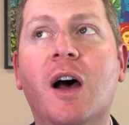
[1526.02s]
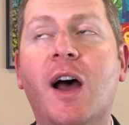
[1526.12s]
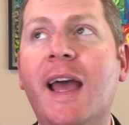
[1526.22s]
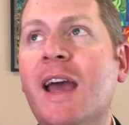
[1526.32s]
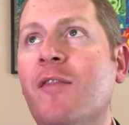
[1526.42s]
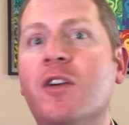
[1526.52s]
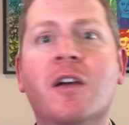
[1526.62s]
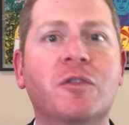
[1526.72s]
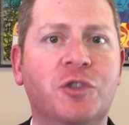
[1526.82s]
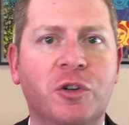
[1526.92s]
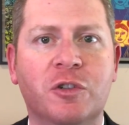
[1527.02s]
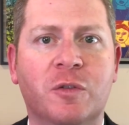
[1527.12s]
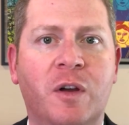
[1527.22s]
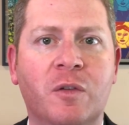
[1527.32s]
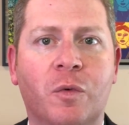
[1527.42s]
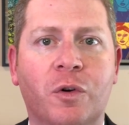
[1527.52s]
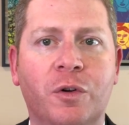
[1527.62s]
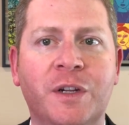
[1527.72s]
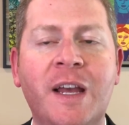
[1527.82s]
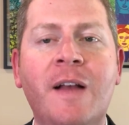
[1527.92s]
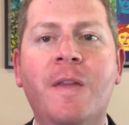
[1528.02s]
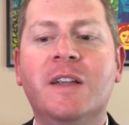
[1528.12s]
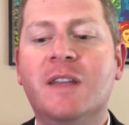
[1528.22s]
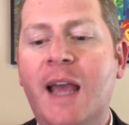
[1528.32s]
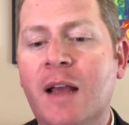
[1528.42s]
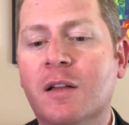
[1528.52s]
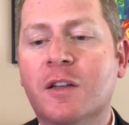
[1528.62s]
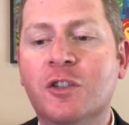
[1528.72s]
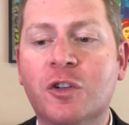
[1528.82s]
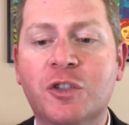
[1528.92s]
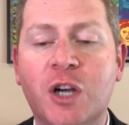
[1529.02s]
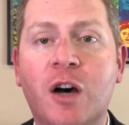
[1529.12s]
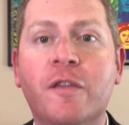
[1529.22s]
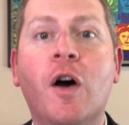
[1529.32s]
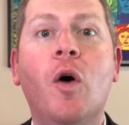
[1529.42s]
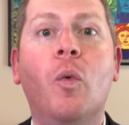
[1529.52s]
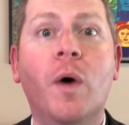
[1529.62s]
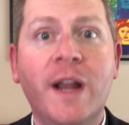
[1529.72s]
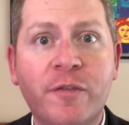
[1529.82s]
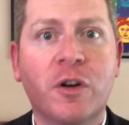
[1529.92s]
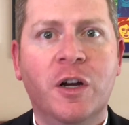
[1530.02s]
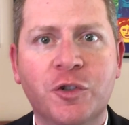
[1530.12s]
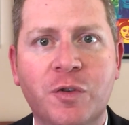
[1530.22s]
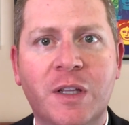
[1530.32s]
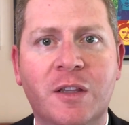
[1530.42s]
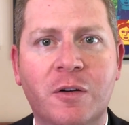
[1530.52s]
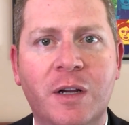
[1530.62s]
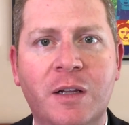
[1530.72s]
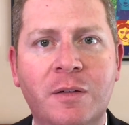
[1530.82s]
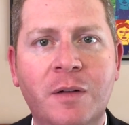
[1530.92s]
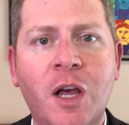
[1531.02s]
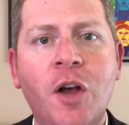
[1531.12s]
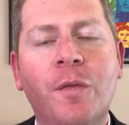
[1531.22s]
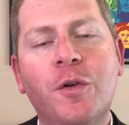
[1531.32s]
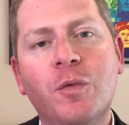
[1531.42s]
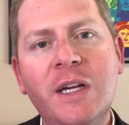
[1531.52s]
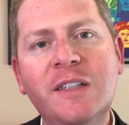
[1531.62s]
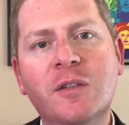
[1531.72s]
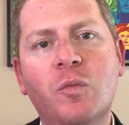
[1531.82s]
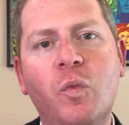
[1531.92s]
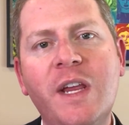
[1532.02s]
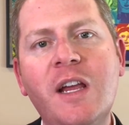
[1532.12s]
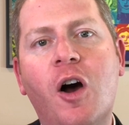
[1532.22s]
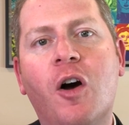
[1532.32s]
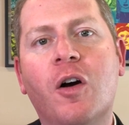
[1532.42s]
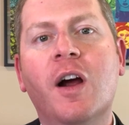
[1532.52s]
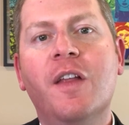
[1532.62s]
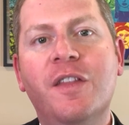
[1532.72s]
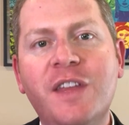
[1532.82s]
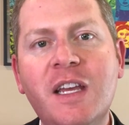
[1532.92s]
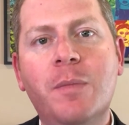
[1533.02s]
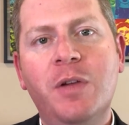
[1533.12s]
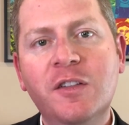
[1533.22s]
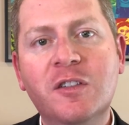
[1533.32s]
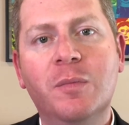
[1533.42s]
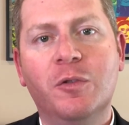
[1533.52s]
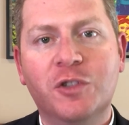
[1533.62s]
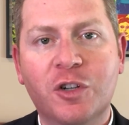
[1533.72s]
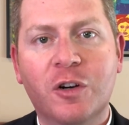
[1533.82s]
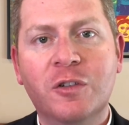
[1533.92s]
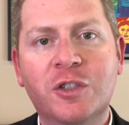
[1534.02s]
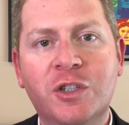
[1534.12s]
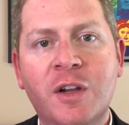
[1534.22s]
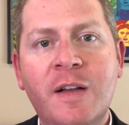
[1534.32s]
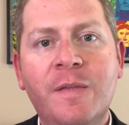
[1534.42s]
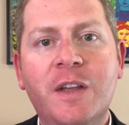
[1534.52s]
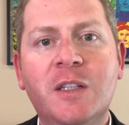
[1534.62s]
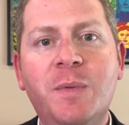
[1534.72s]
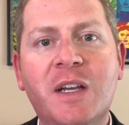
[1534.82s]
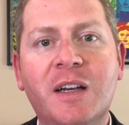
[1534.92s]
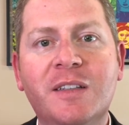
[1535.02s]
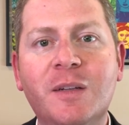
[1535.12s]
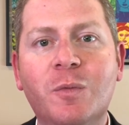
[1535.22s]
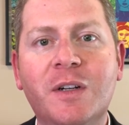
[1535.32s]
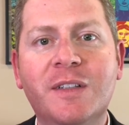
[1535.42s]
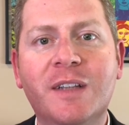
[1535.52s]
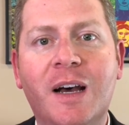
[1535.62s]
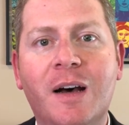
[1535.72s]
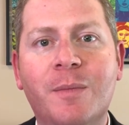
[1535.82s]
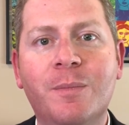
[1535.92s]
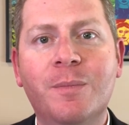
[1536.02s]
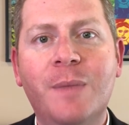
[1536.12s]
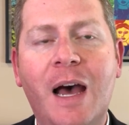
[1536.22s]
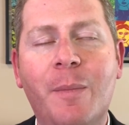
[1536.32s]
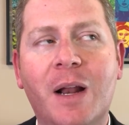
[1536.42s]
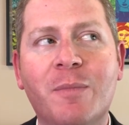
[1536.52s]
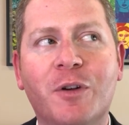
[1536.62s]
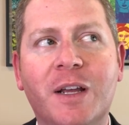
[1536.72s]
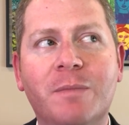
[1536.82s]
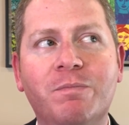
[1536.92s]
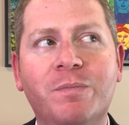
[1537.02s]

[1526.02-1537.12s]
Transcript: every other church around the world is the Anglican Church of whatever country that they're in. The reason we are the Episcopal Church is because it was, how might I put it,